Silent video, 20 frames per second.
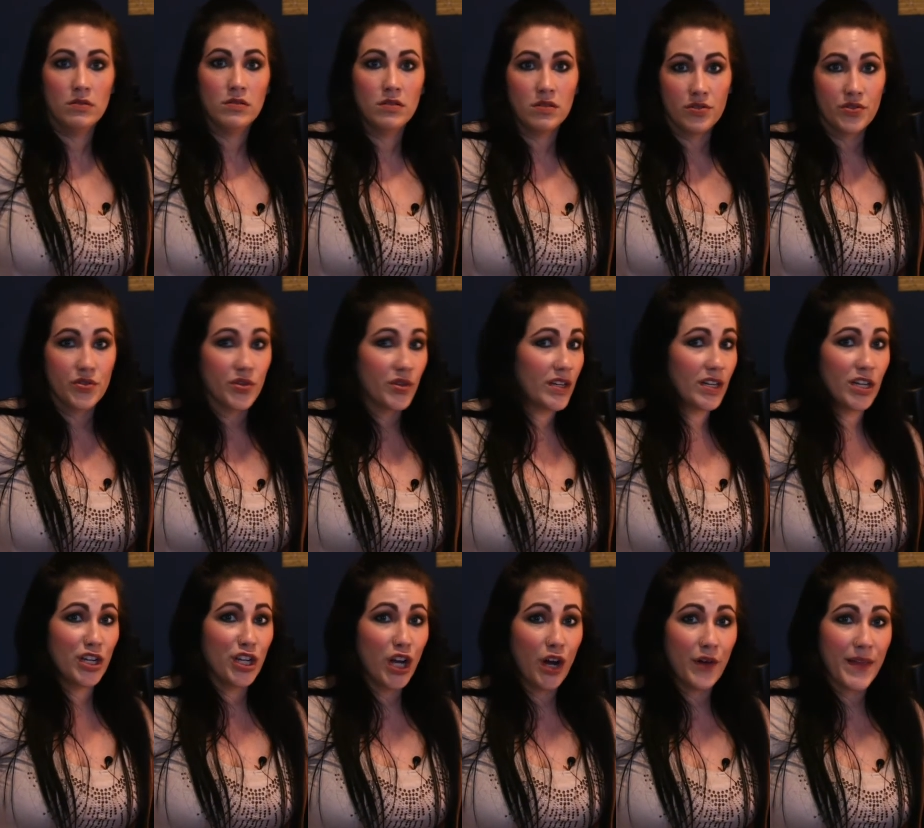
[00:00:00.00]
So there
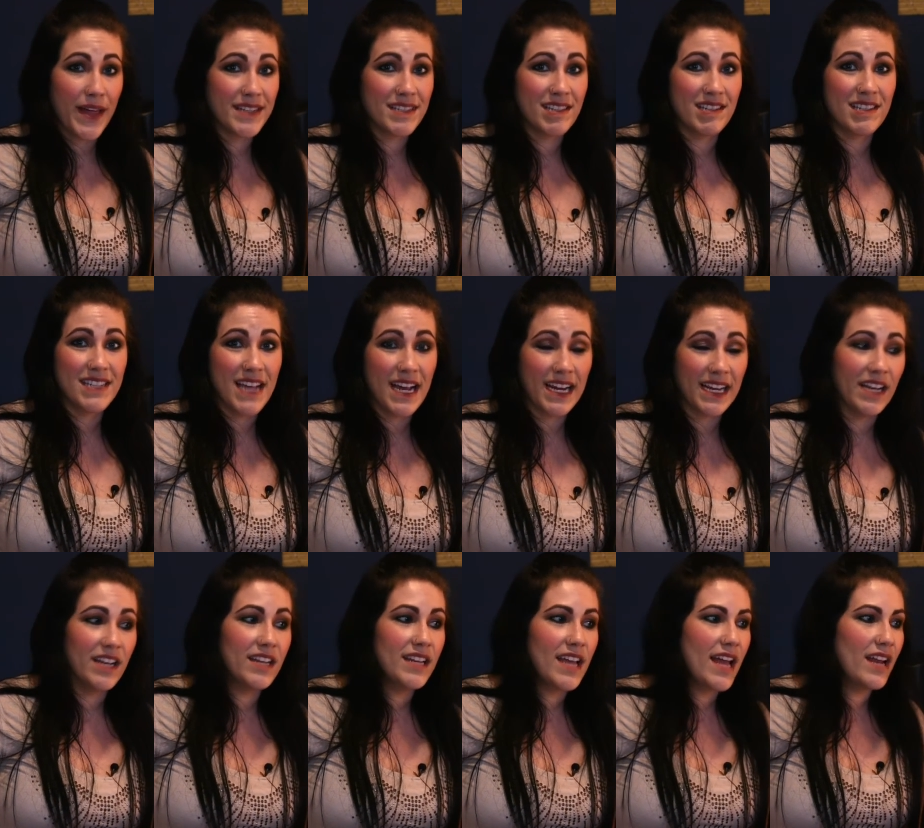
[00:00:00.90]
you go, that's a
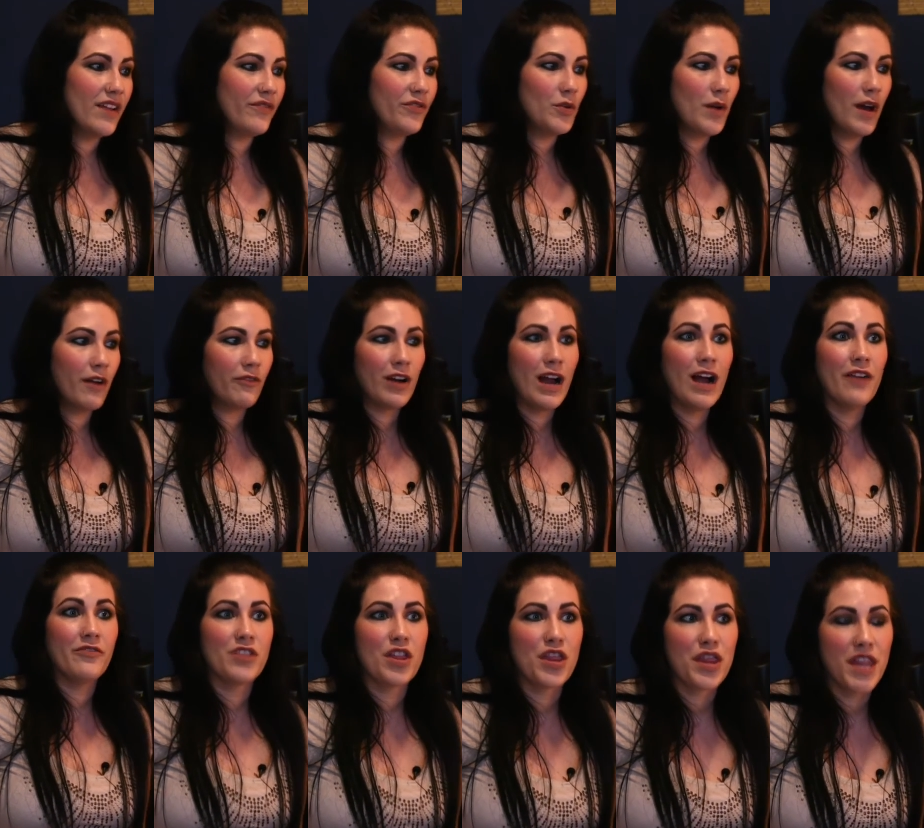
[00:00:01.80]
second. And if you ever have
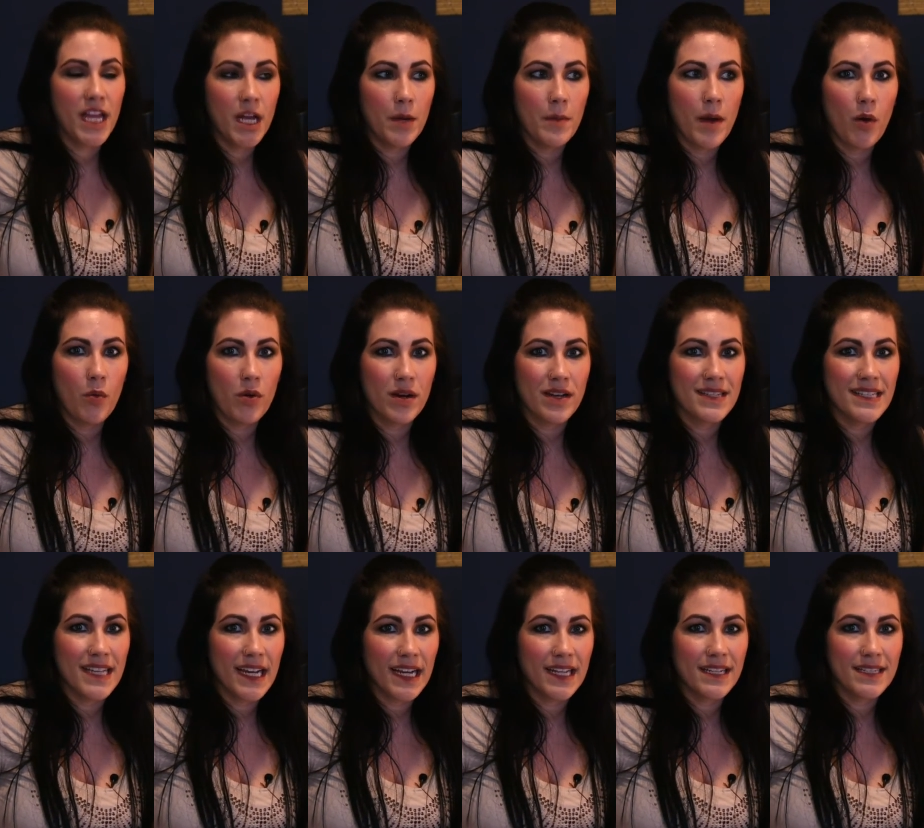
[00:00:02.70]
to think about what a
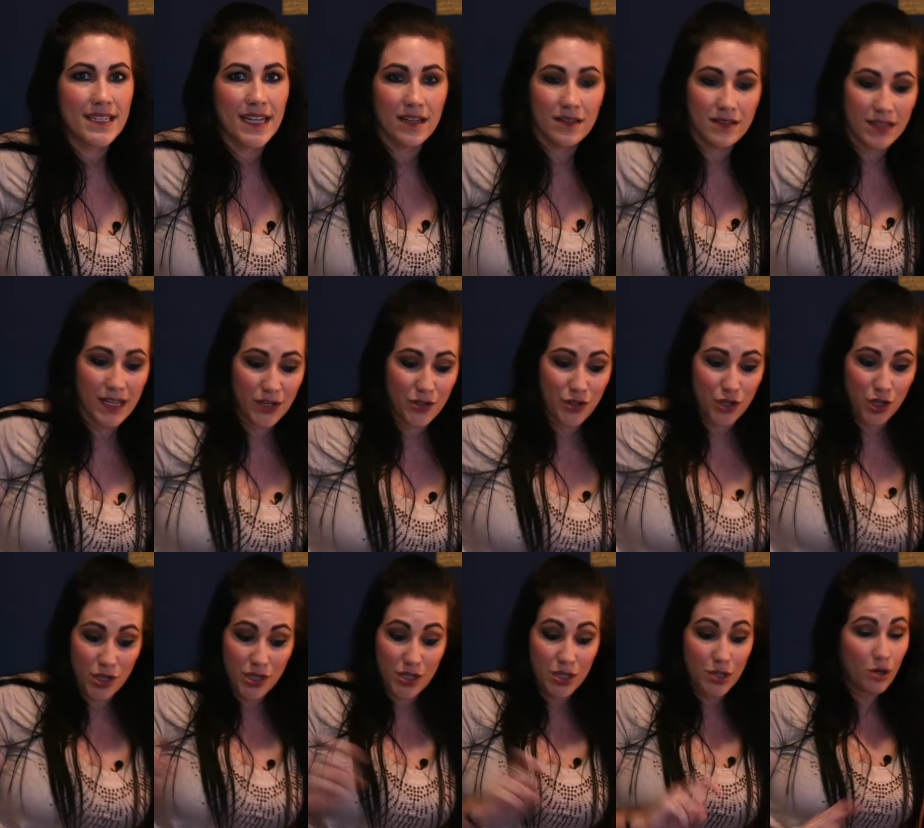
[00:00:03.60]
second sounds like,
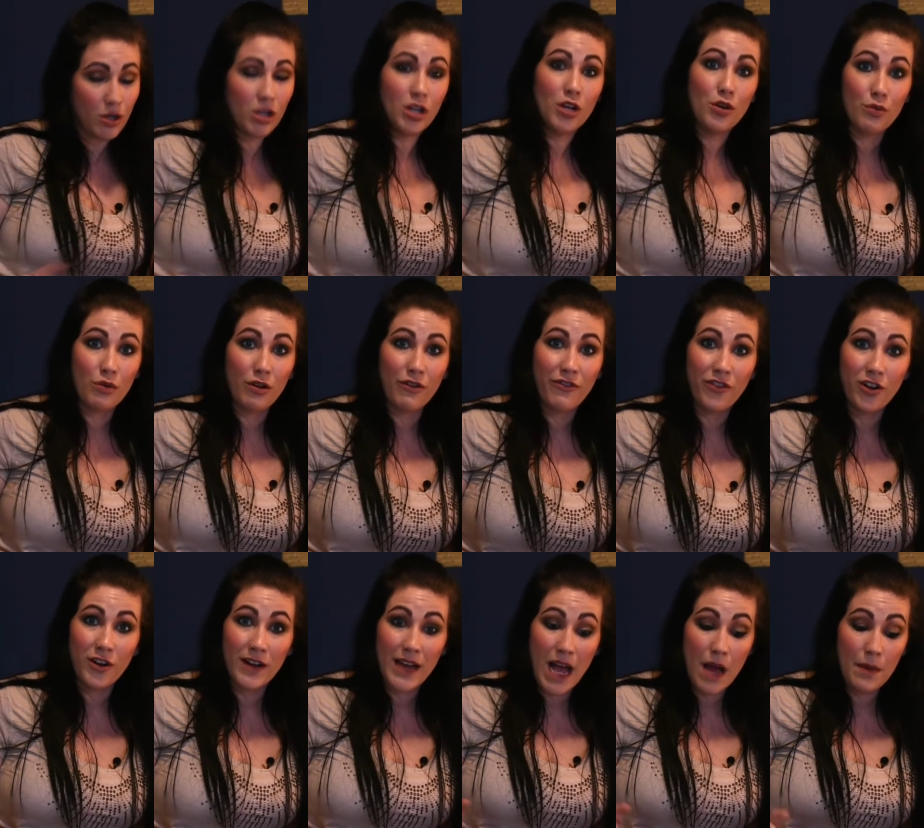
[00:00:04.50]
just refer
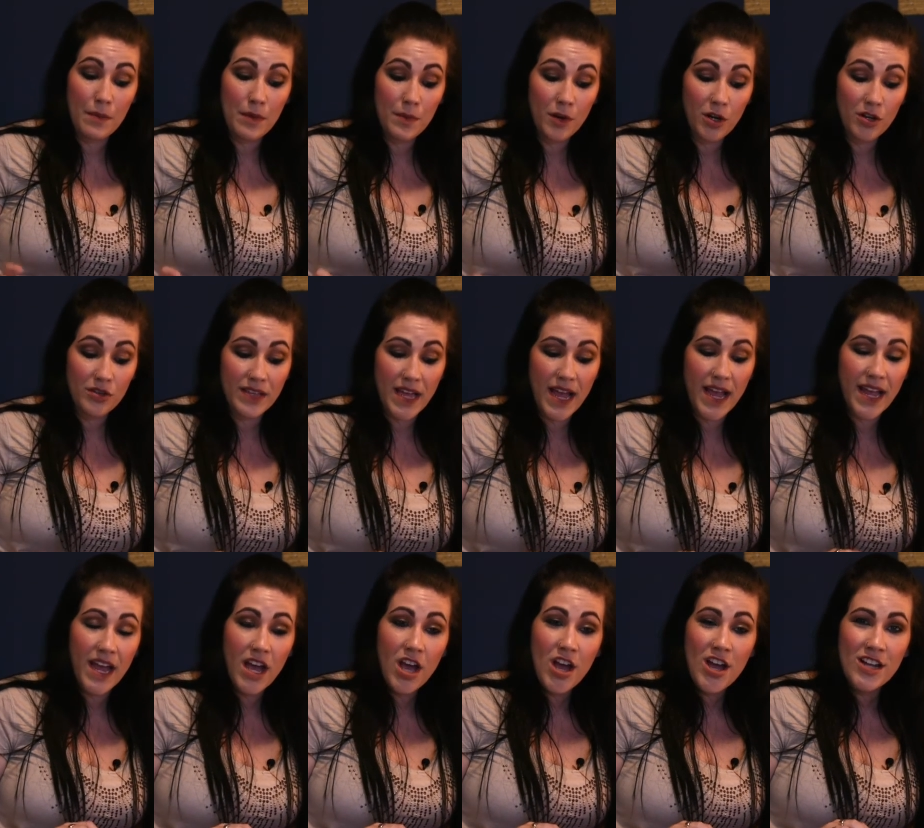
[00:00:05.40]
to Happy Birthday.
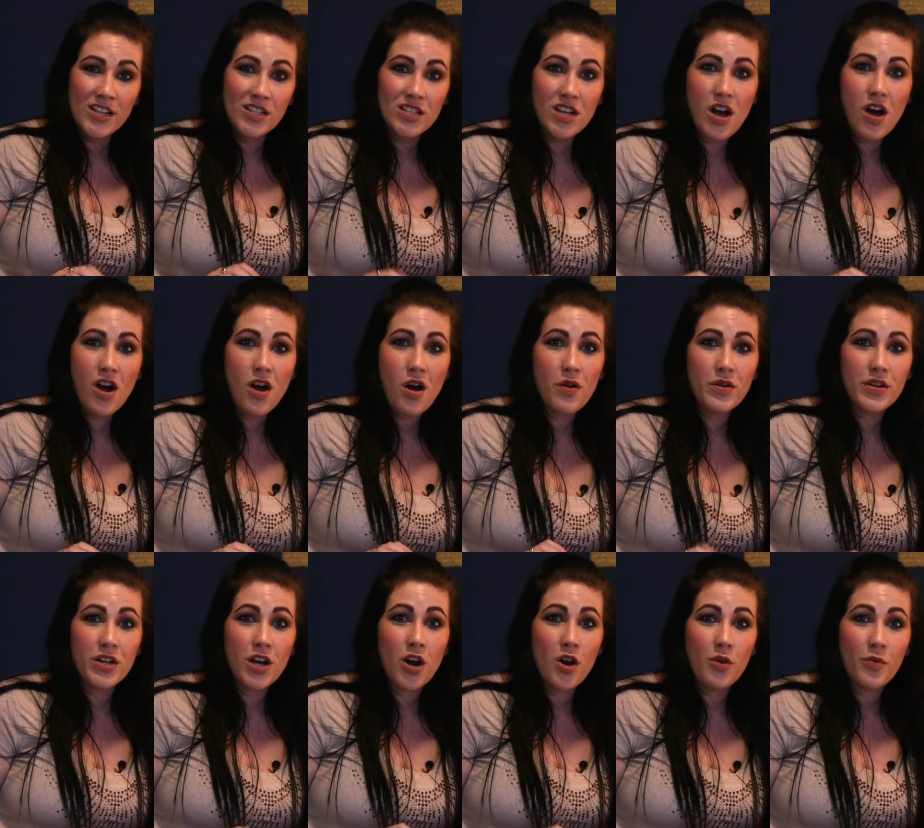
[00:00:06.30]
Do,
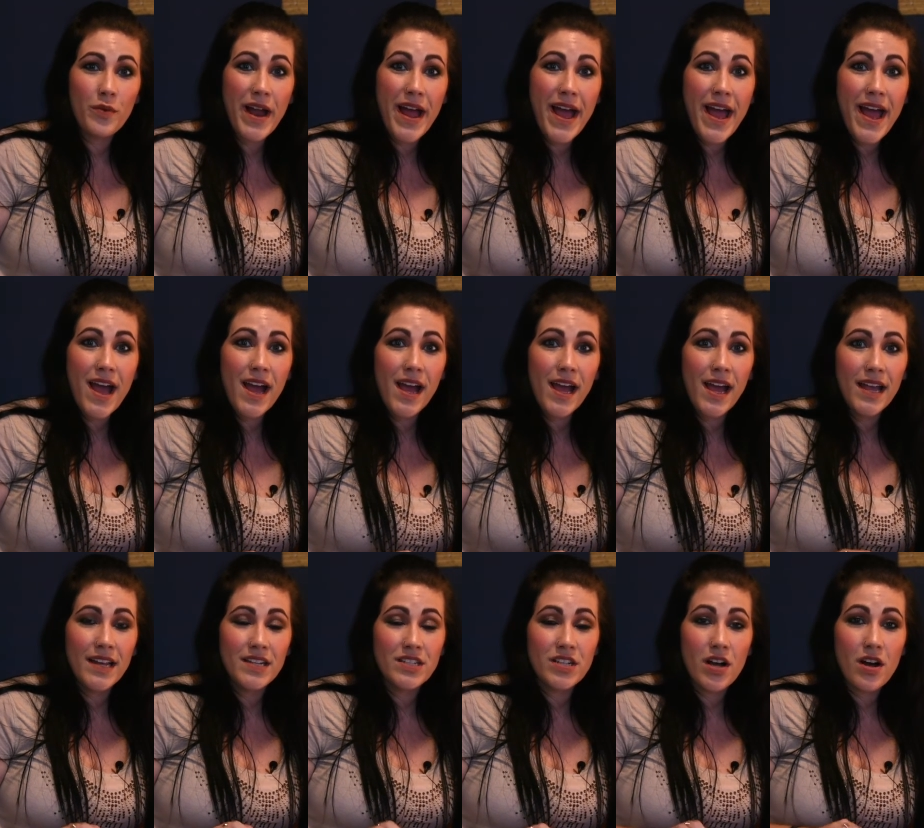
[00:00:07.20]
do, re,
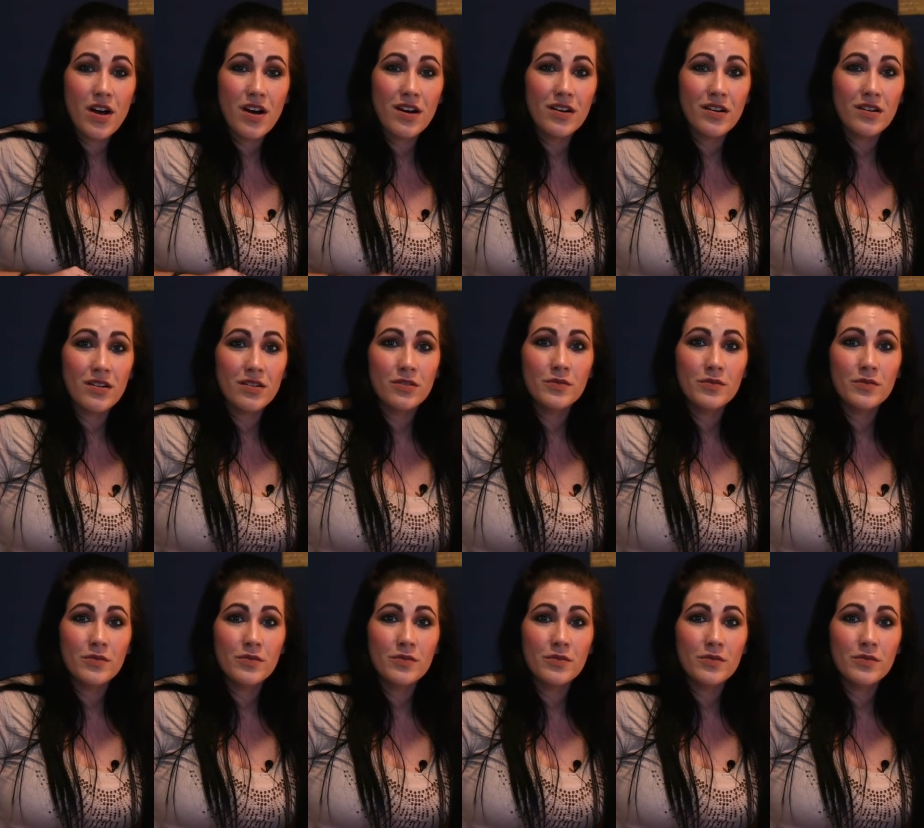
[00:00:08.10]
do.